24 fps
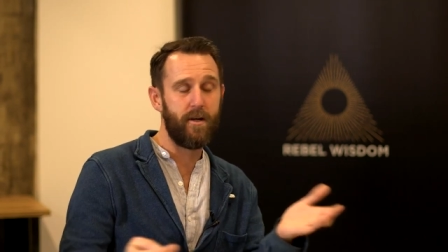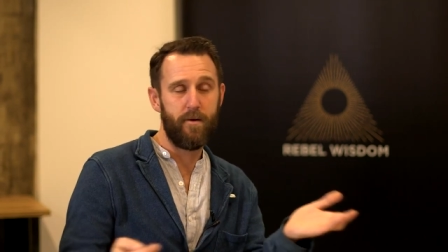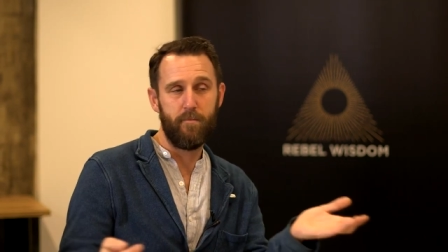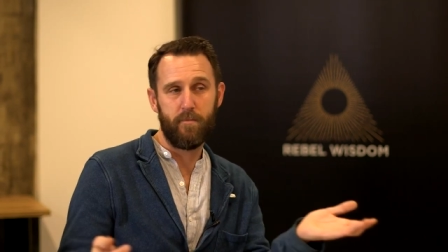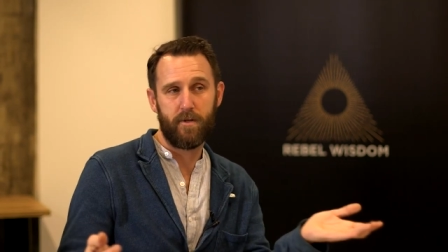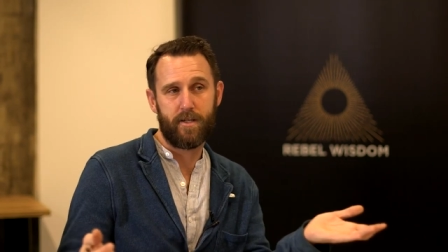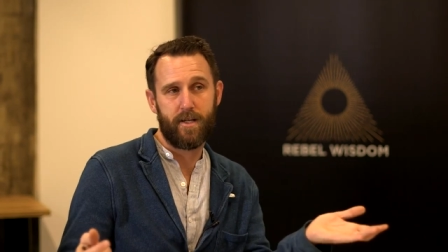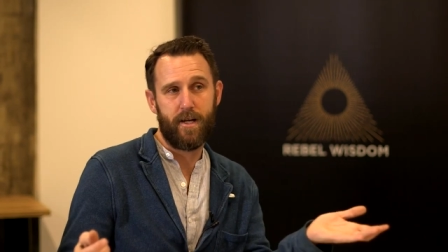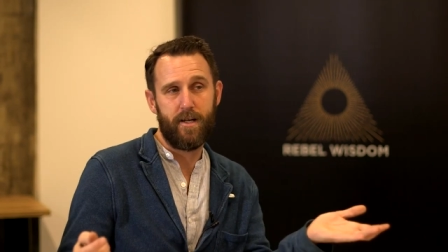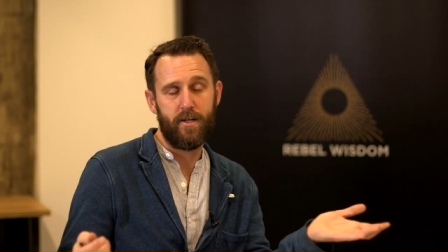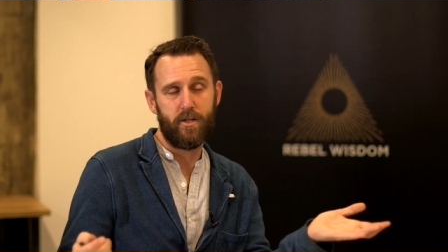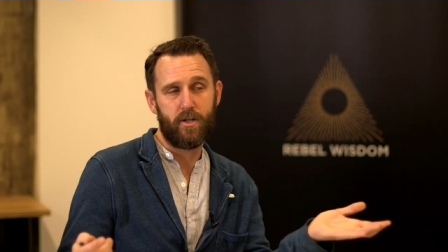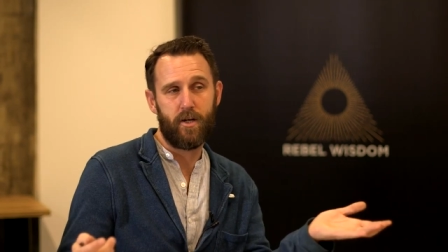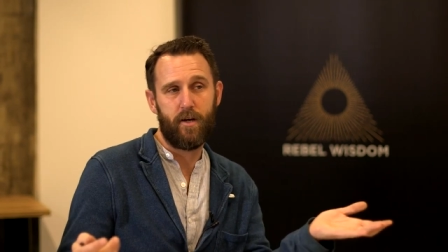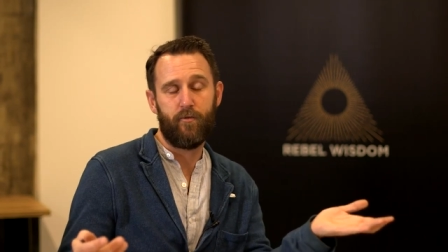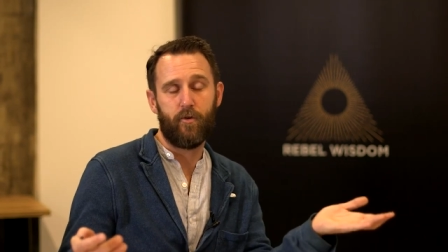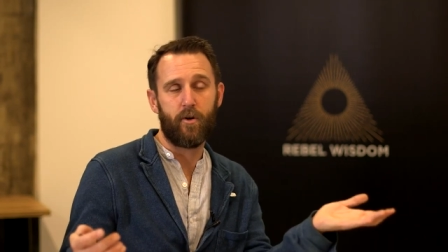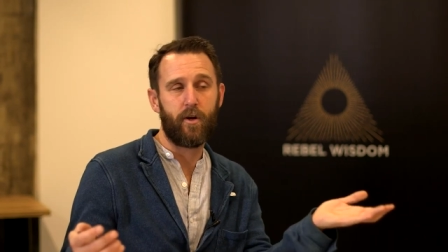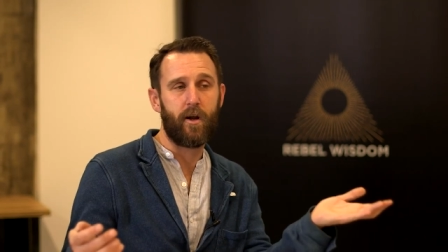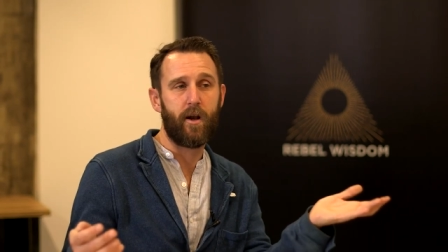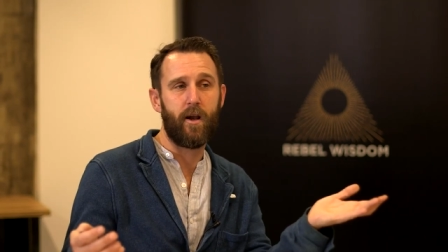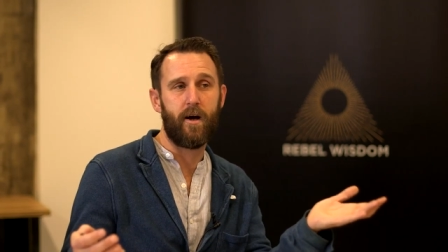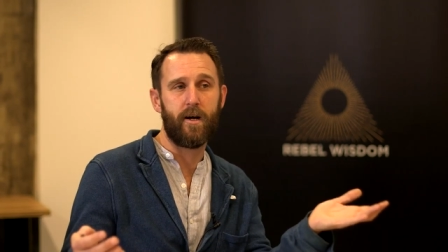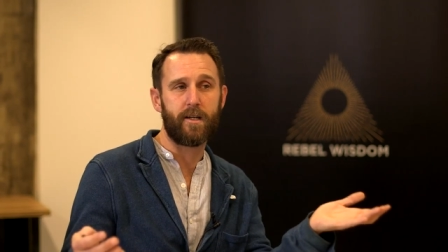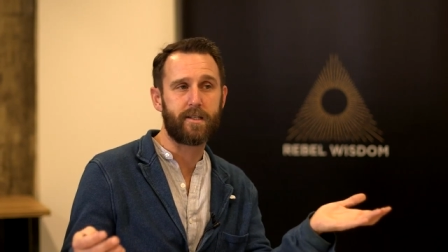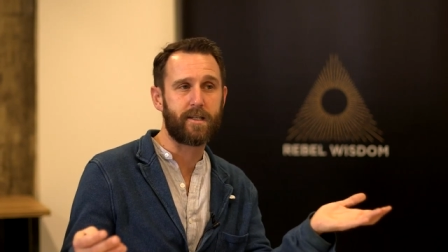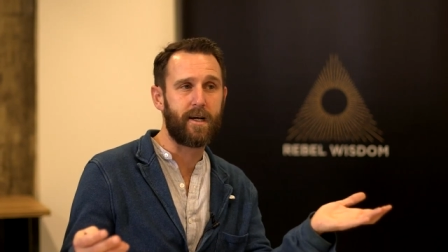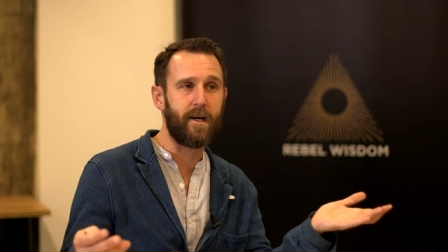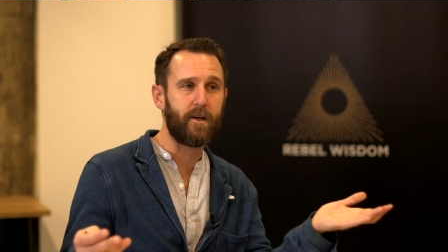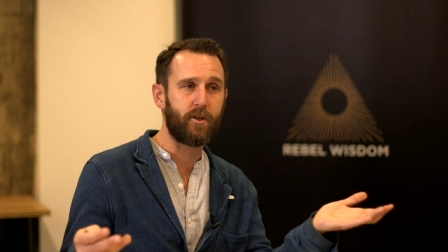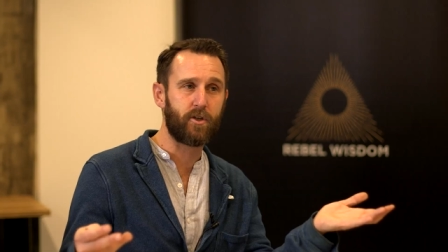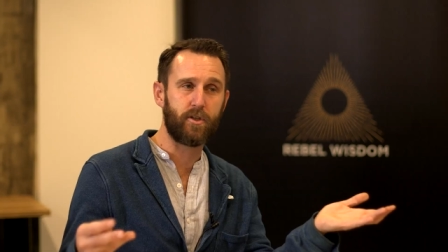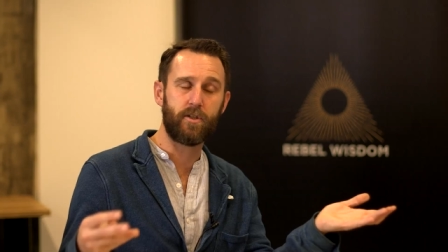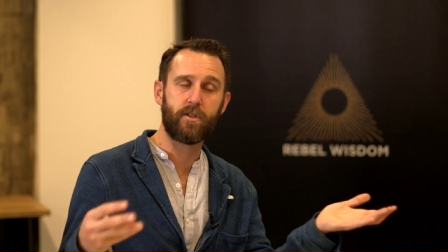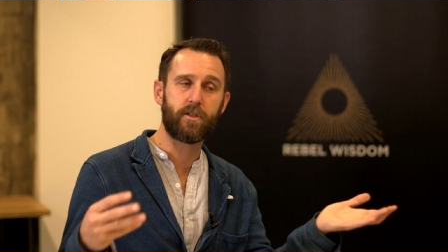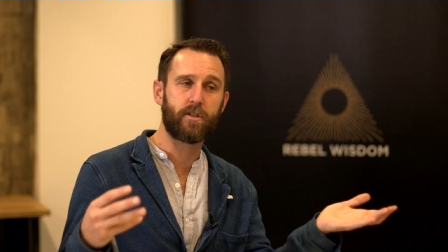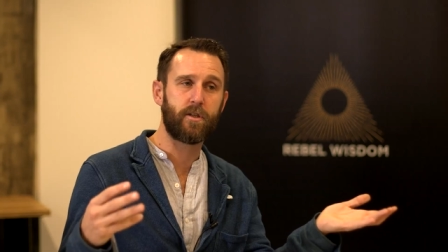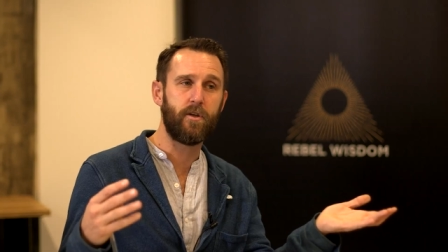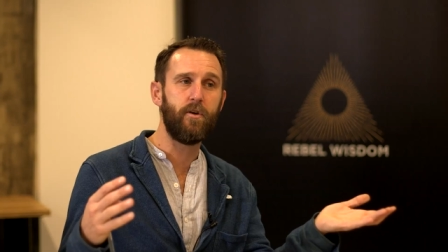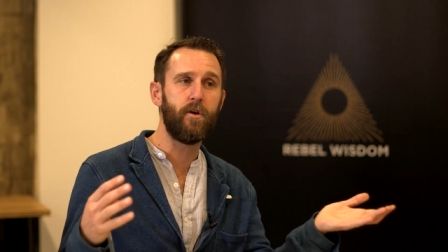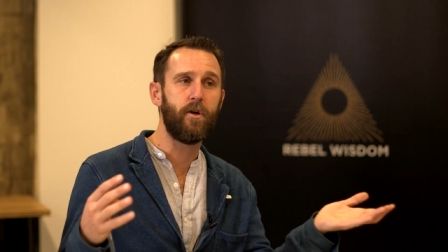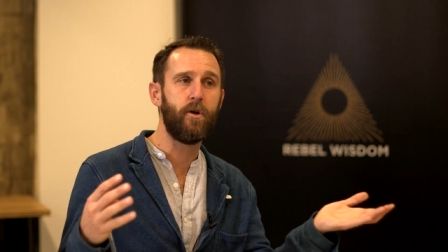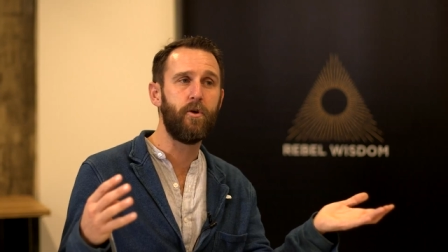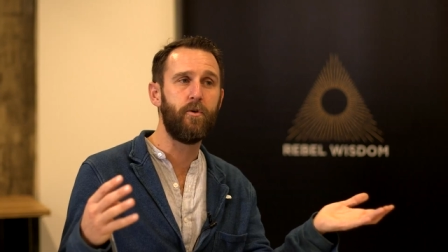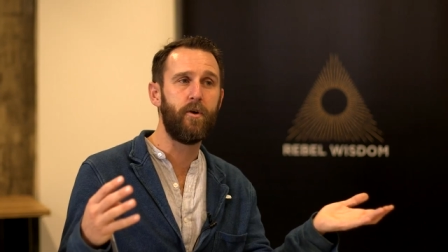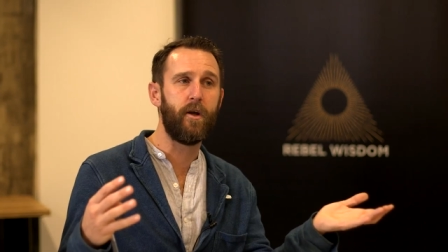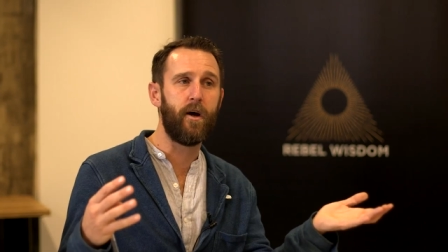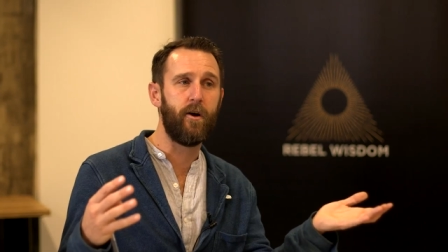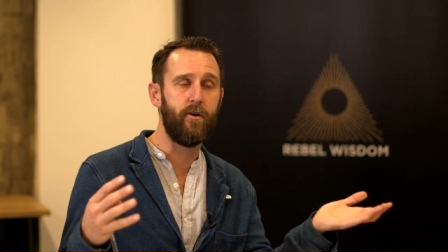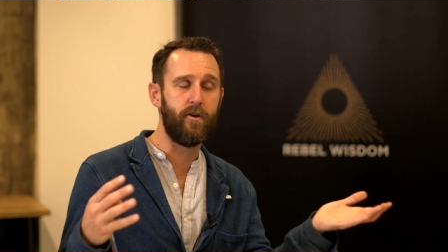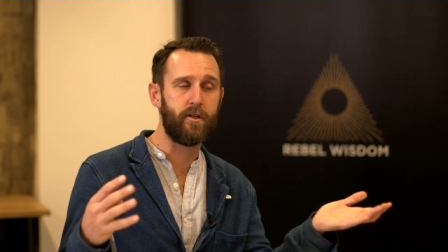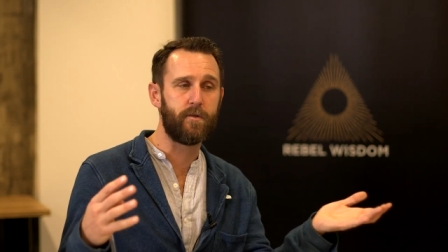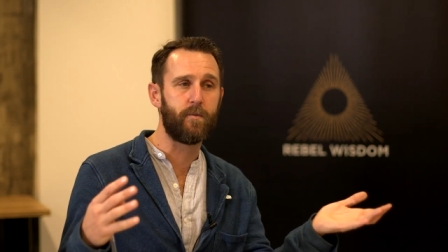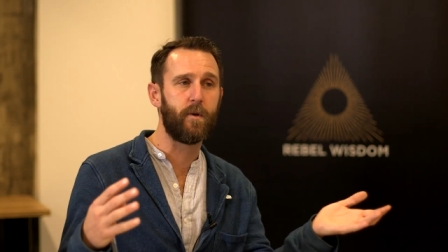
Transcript: potentially for a class action suit, who knows,